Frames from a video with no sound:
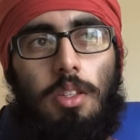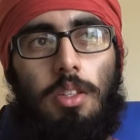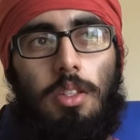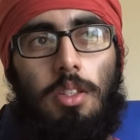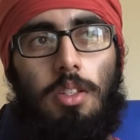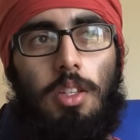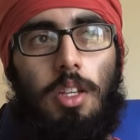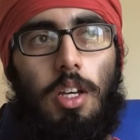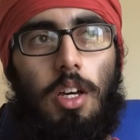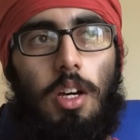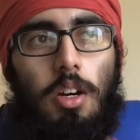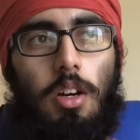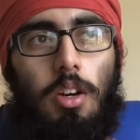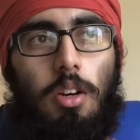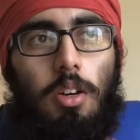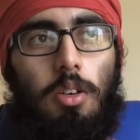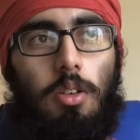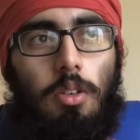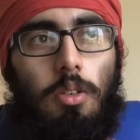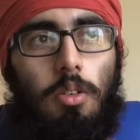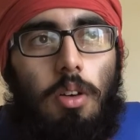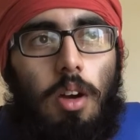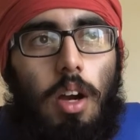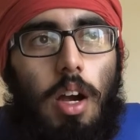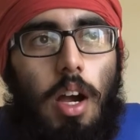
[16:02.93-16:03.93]

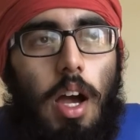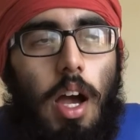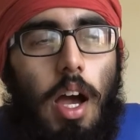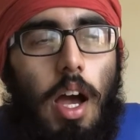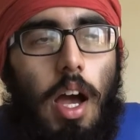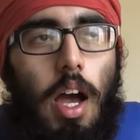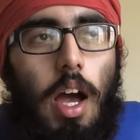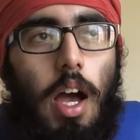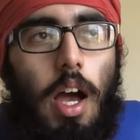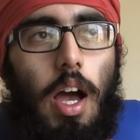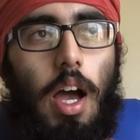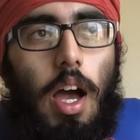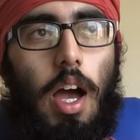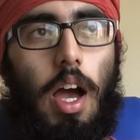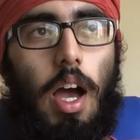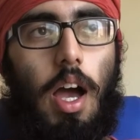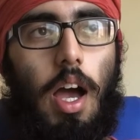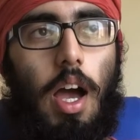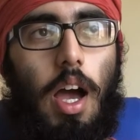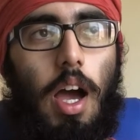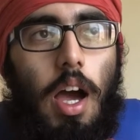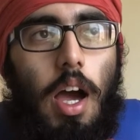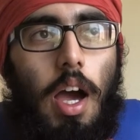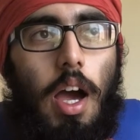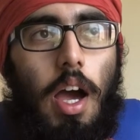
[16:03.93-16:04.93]
so
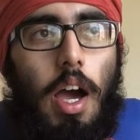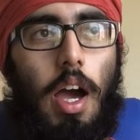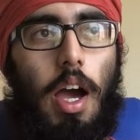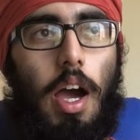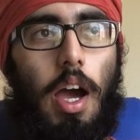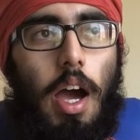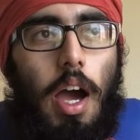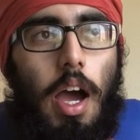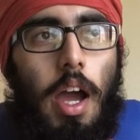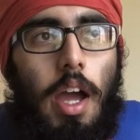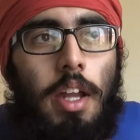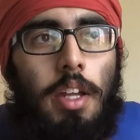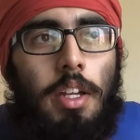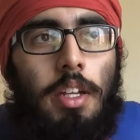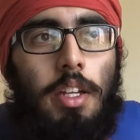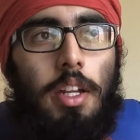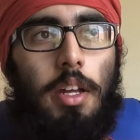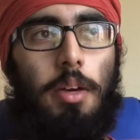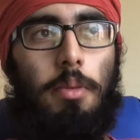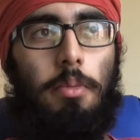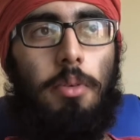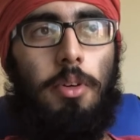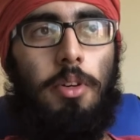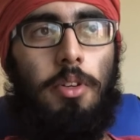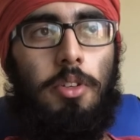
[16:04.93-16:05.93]
I ended
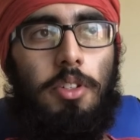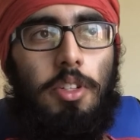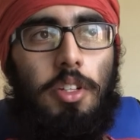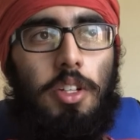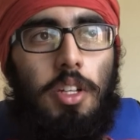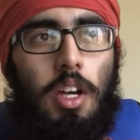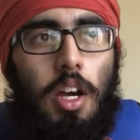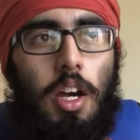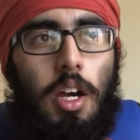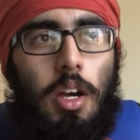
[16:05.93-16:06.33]
up going